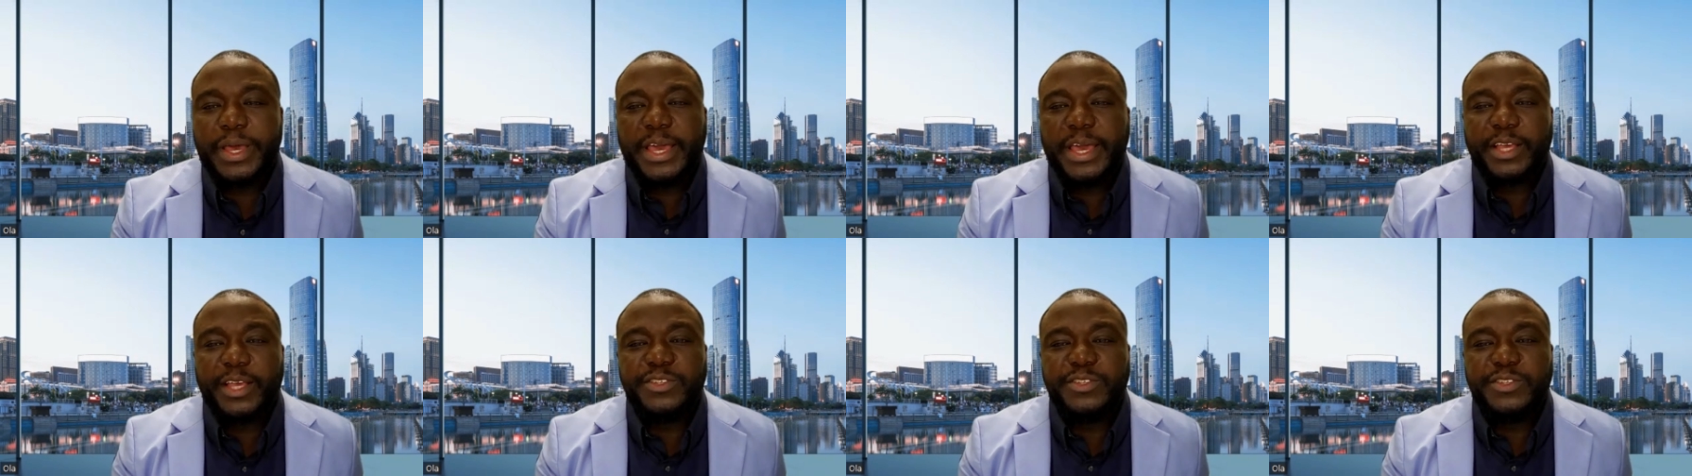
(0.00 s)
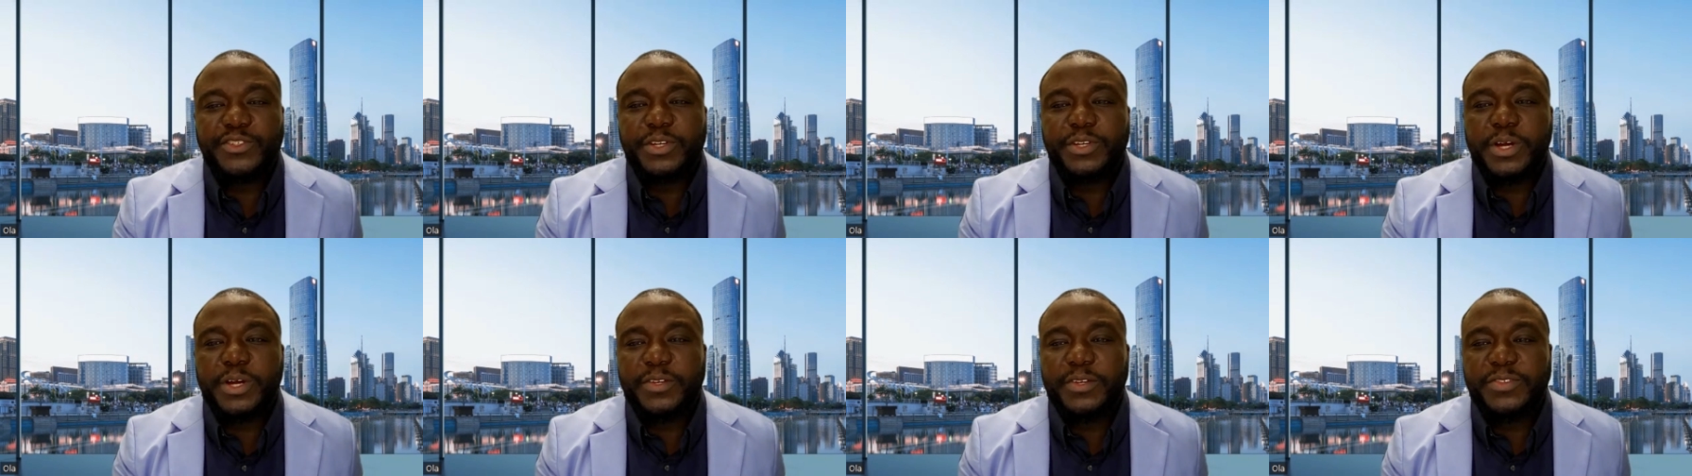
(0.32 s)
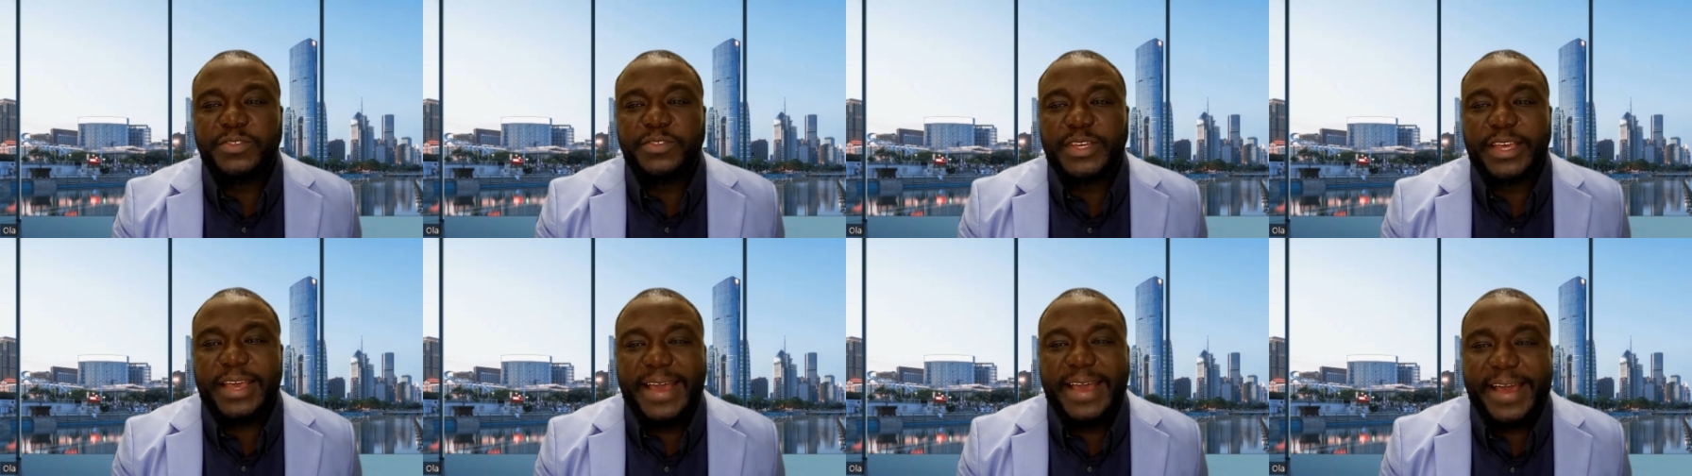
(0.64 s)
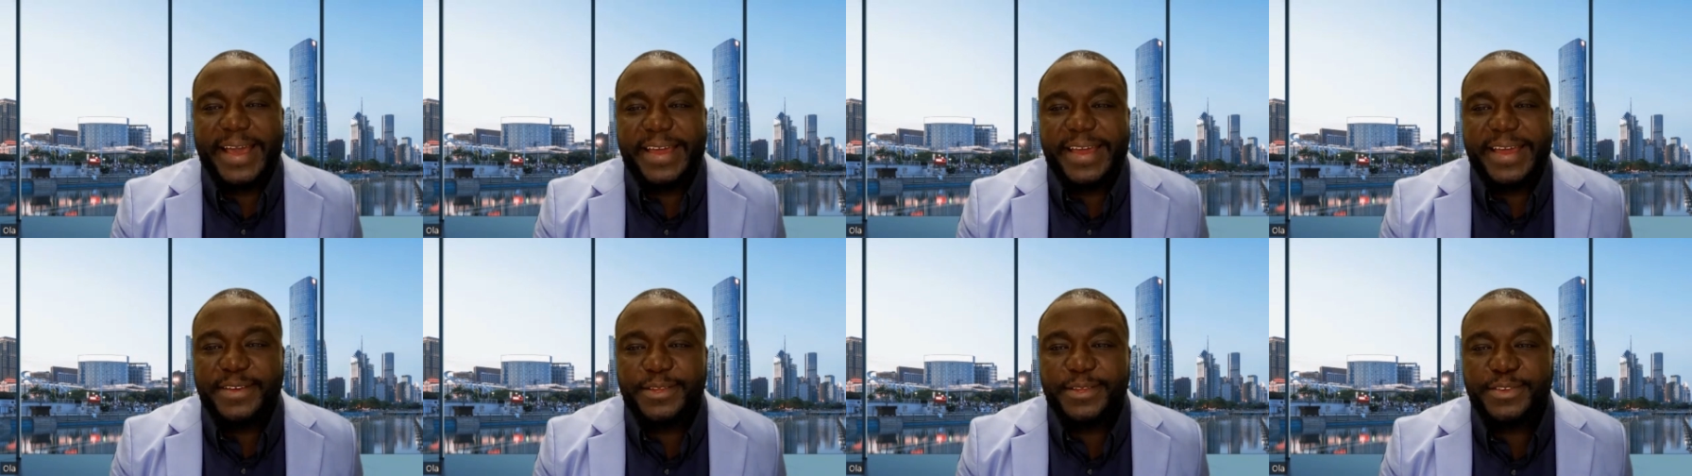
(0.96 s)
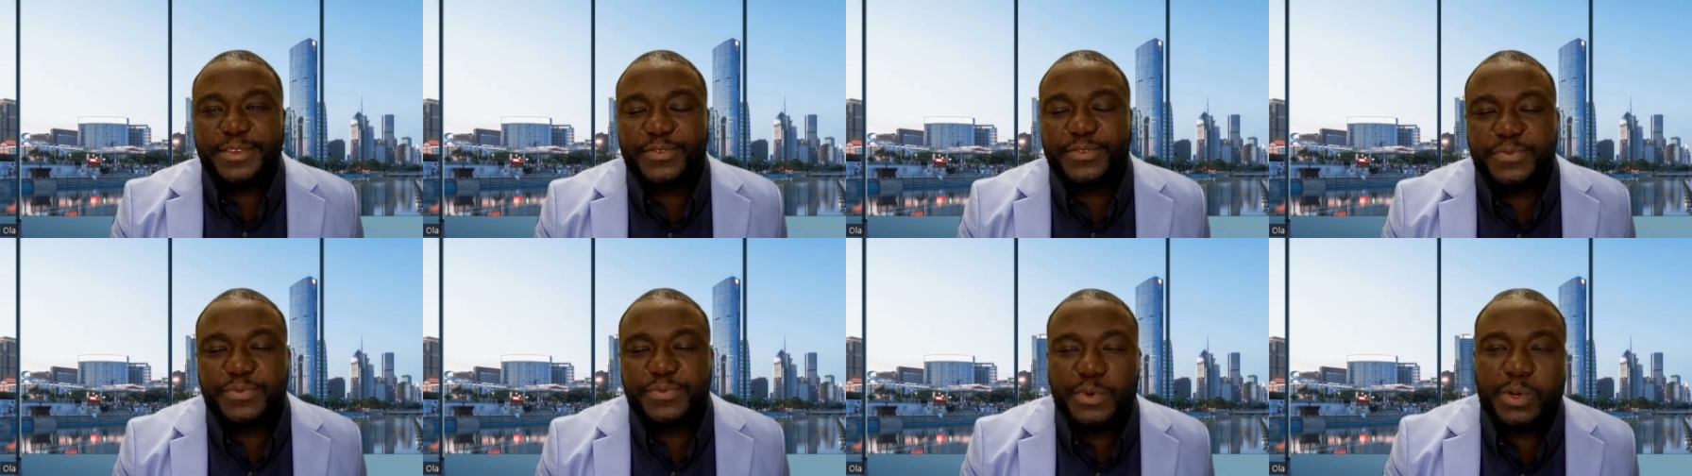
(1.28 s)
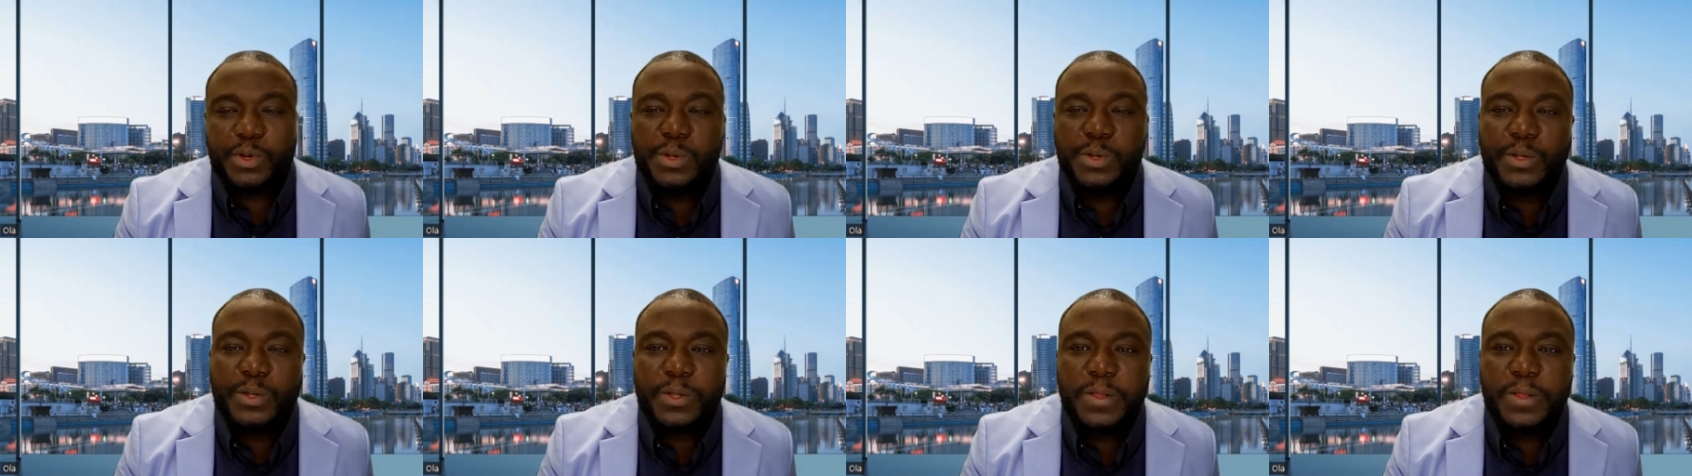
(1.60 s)
a GRC analyst
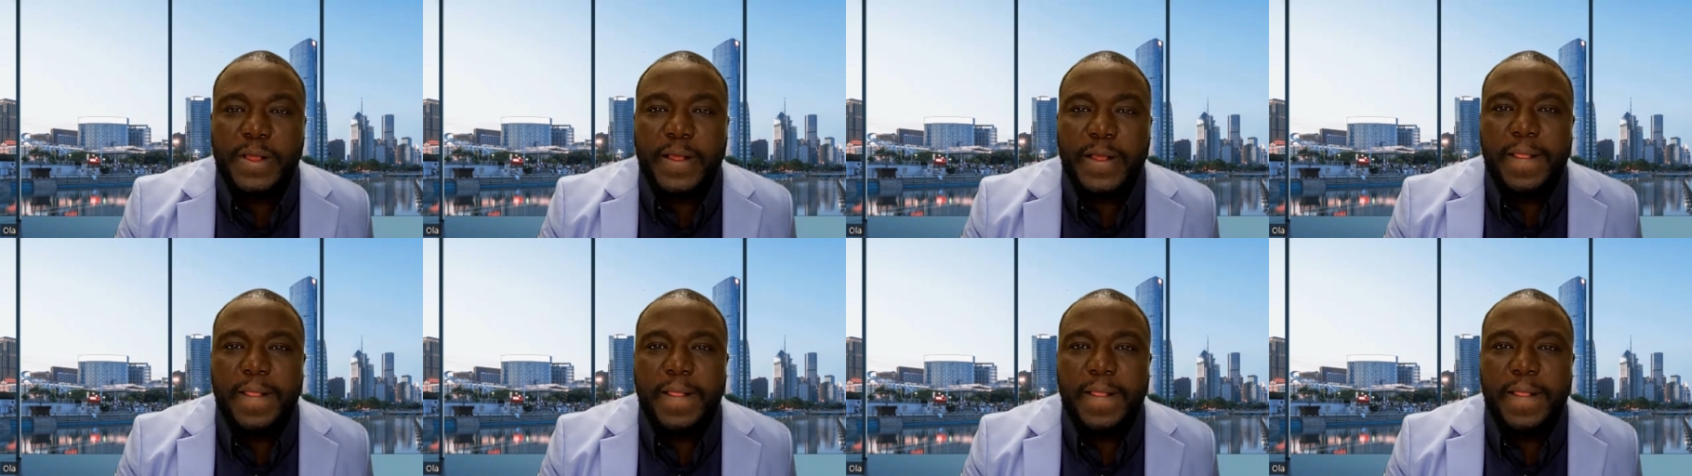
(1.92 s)
role.